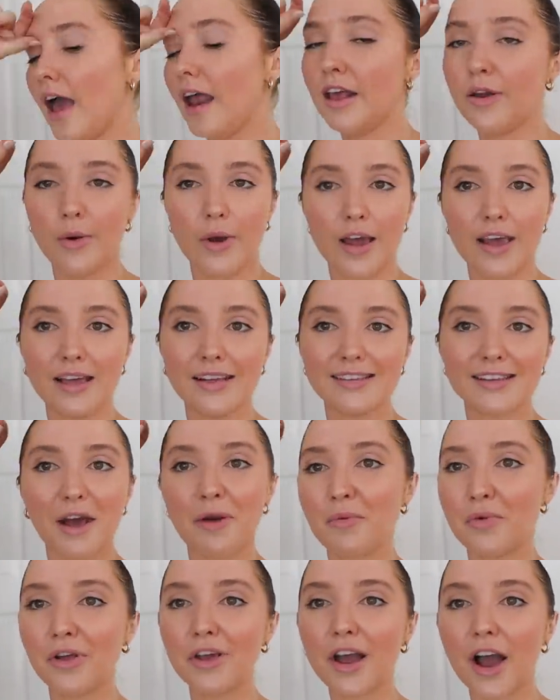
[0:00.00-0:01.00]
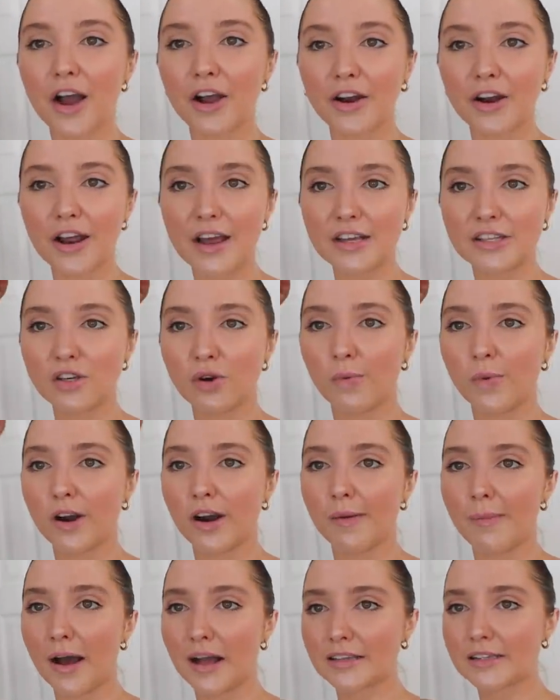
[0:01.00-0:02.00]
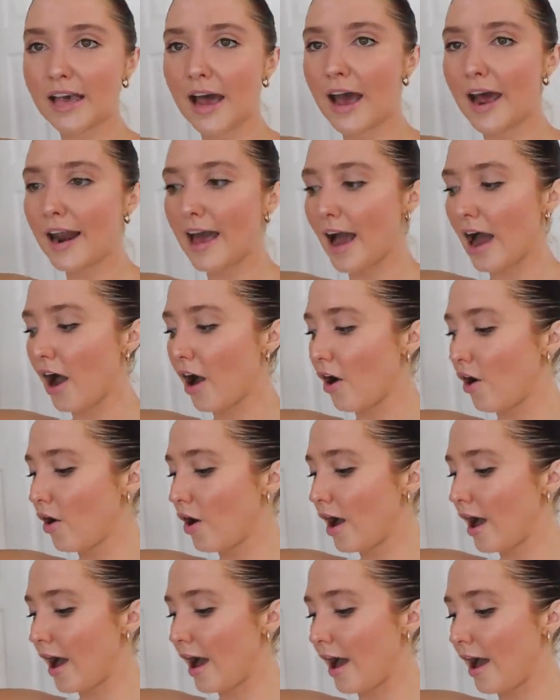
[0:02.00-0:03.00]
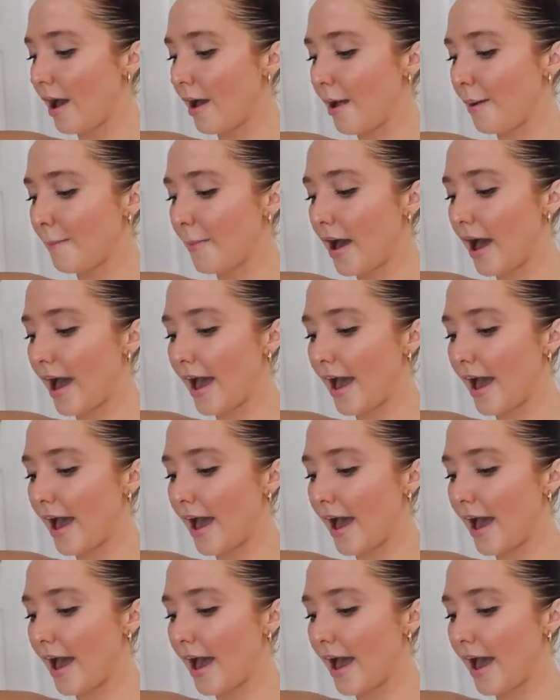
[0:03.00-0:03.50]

anyways I'm really hungry so we're about to head out um